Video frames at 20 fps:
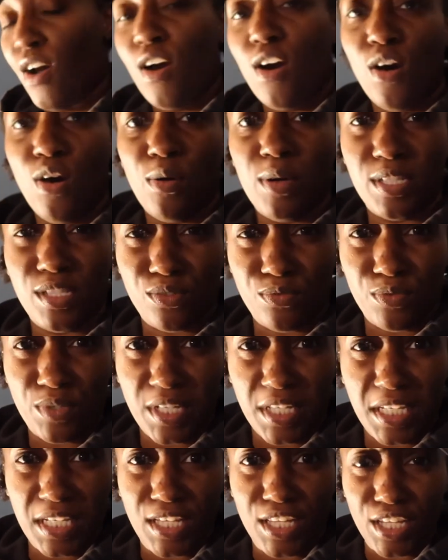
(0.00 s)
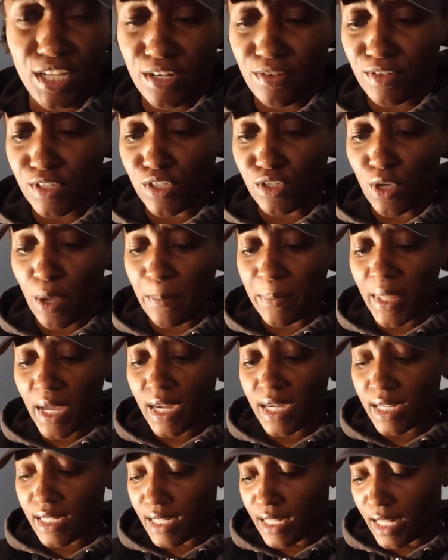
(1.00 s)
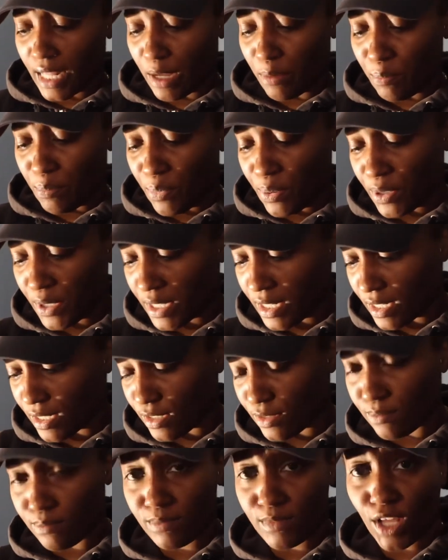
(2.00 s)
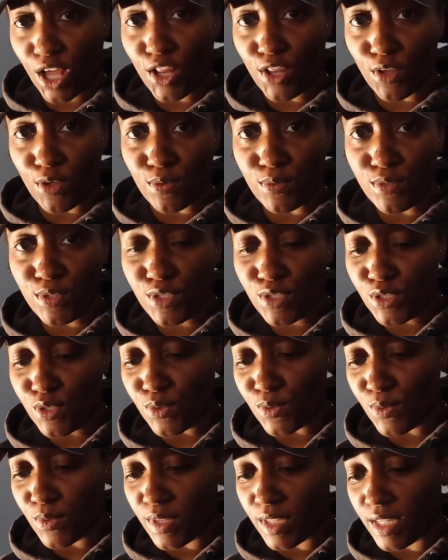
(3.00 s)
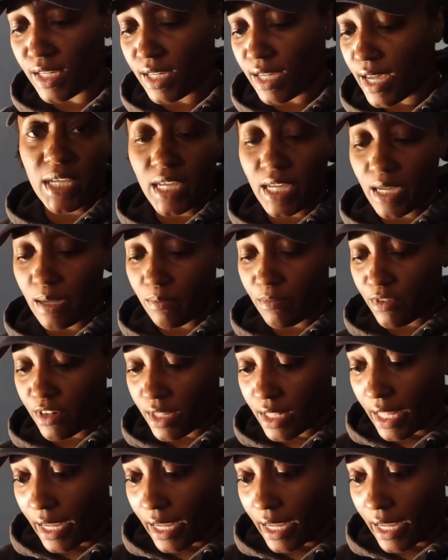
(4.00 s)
Oh, it's really glary, so I'm not gonna like put it close to the camera.